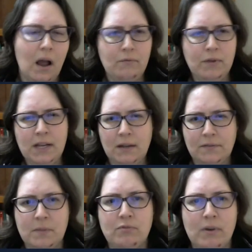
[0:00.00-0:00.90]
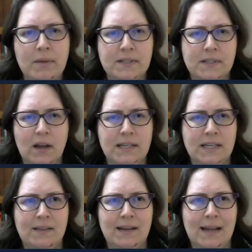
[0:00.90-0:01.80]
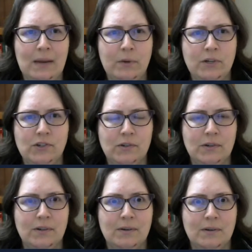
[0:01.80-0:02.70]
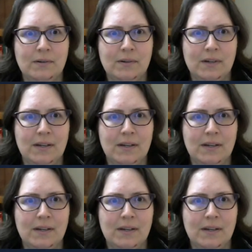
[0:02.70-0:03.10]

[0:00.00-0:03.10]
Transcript: I really love the premise, the idea that language could,